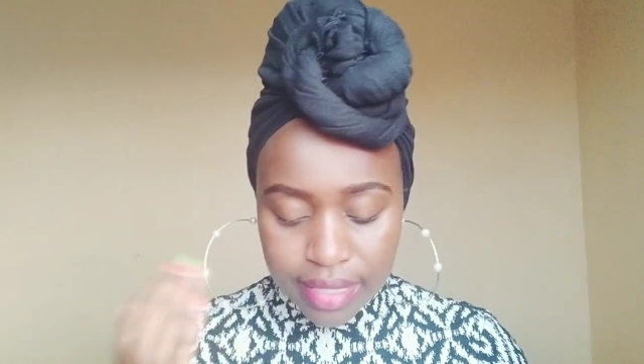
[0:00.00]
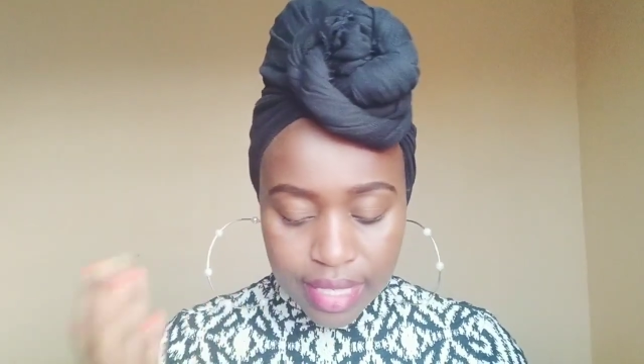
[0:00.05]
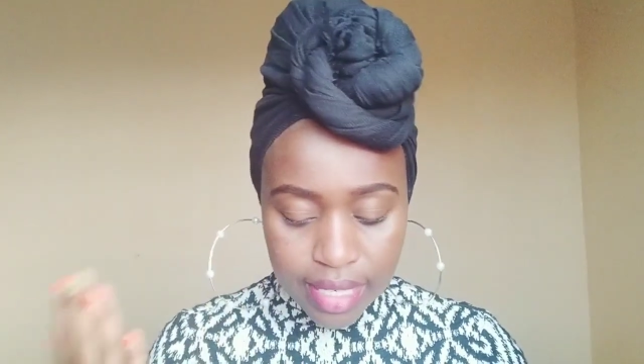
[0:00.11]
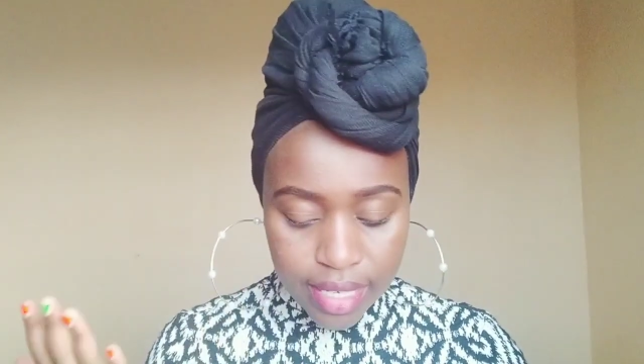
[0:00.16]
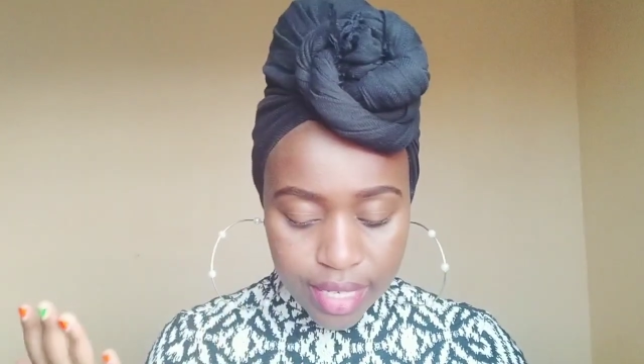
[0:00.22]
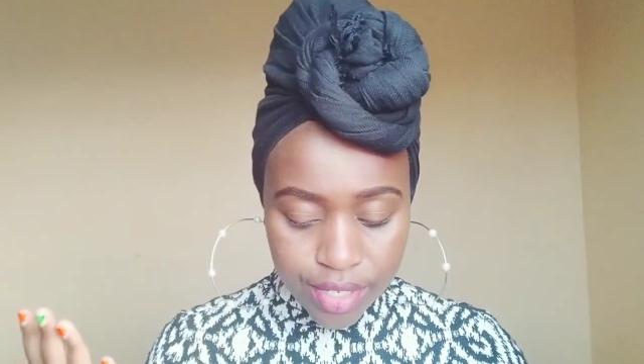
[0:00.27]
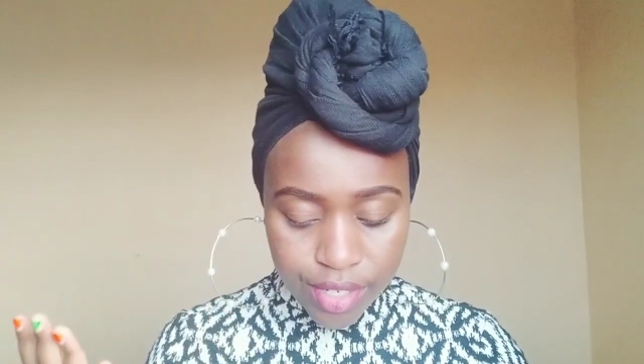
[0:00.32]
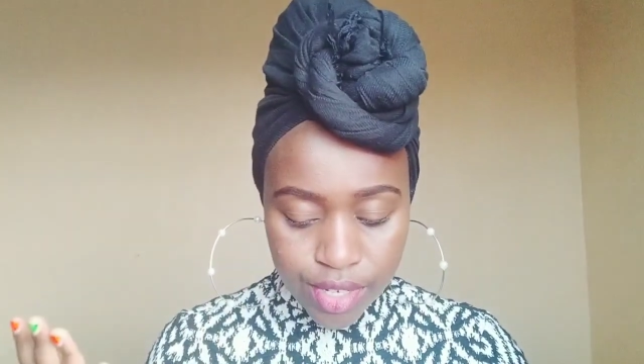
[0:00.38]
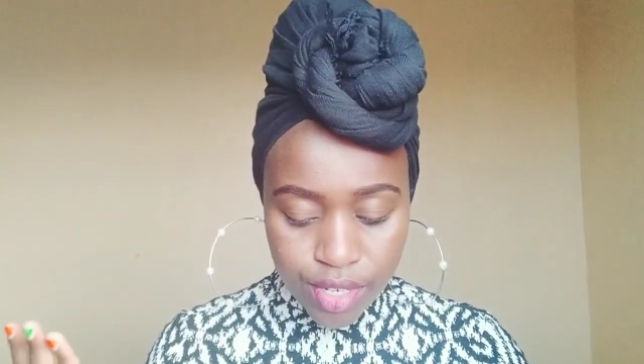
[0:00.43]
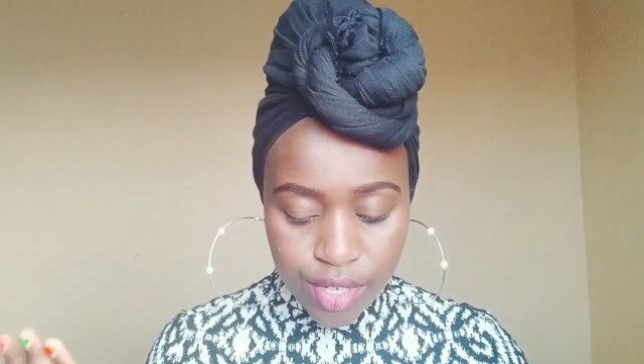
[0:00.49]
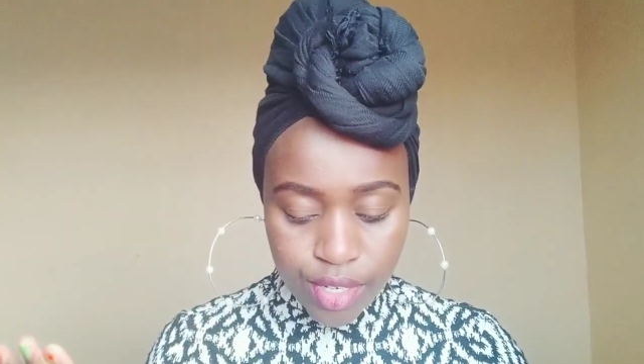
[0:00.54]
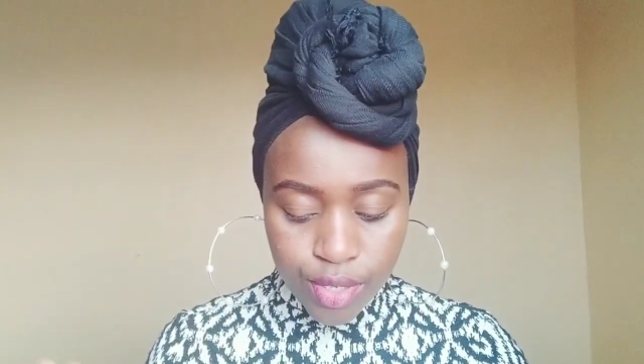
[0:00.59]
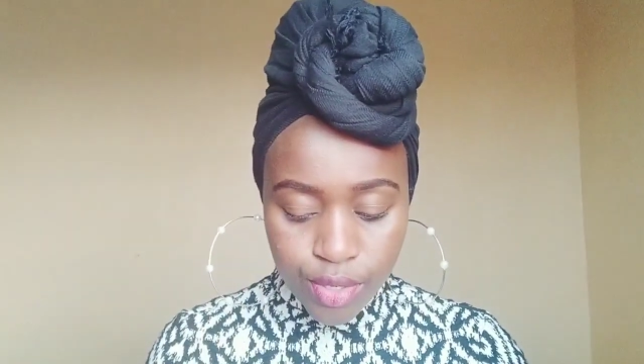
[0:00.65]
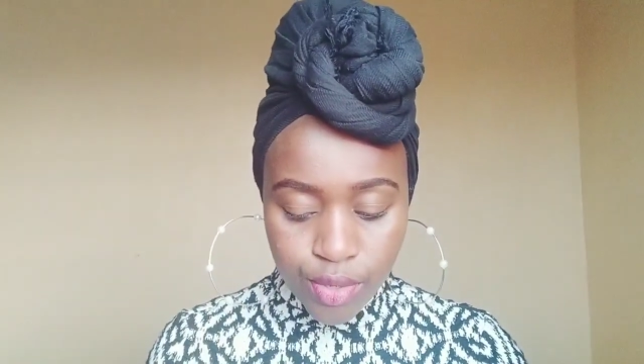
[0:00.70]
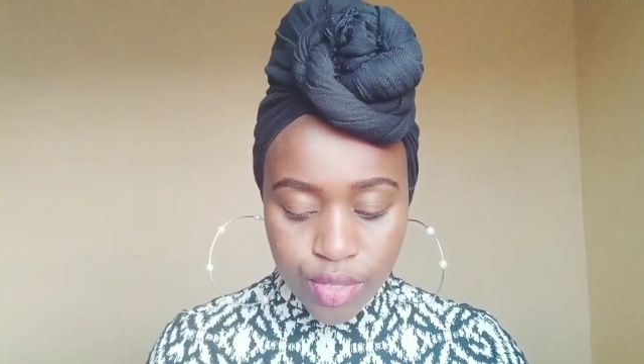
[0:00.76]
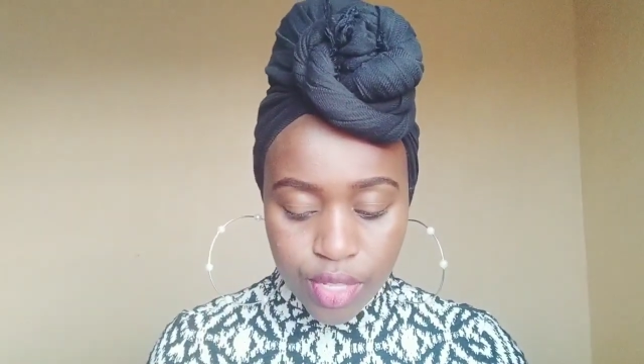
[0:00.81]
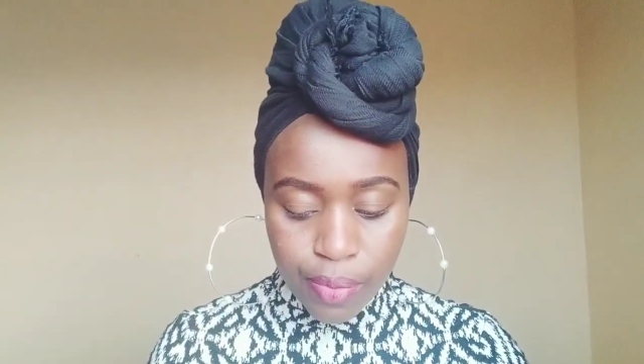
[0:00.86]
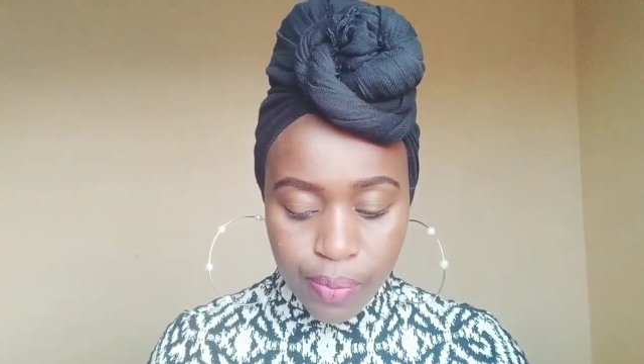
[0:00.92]
directly
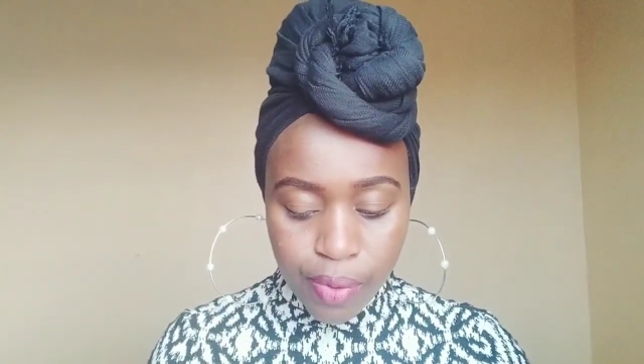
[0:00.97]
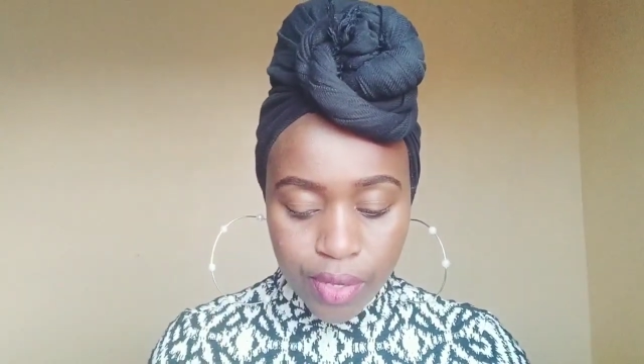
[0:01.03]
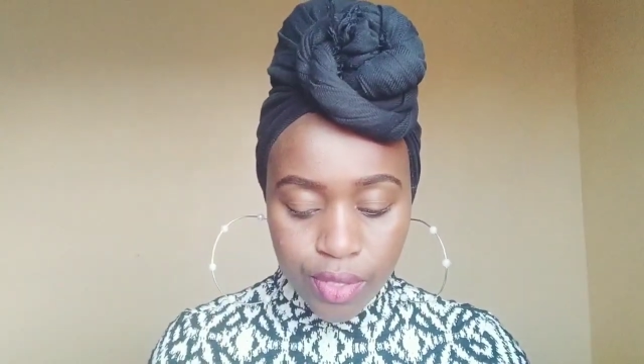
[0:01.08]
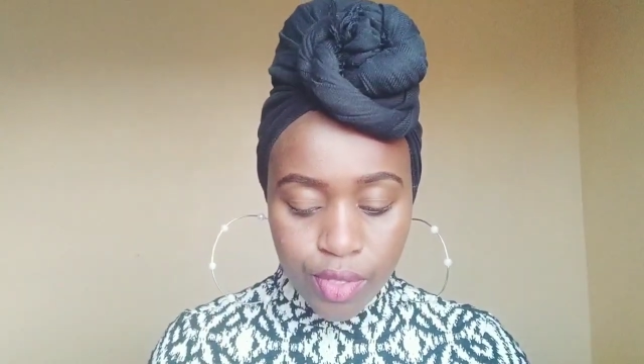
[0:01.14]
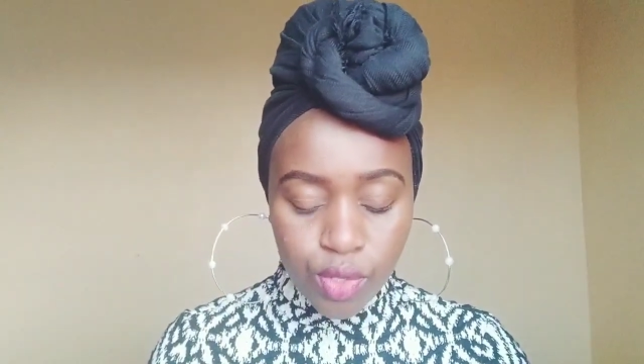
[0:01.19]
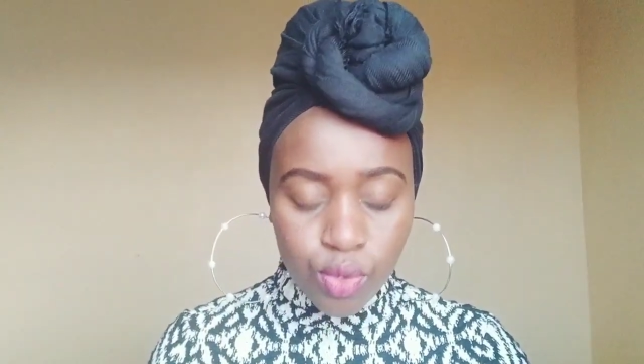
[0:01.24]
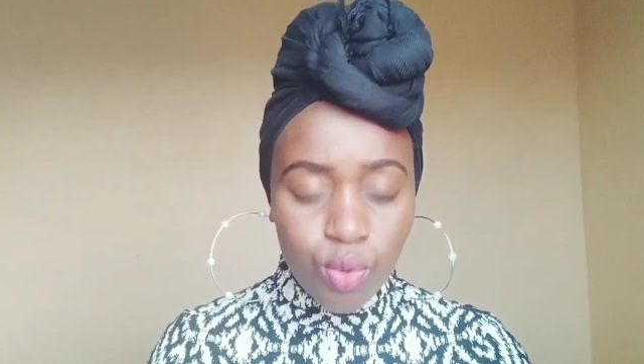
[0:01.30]
into the point.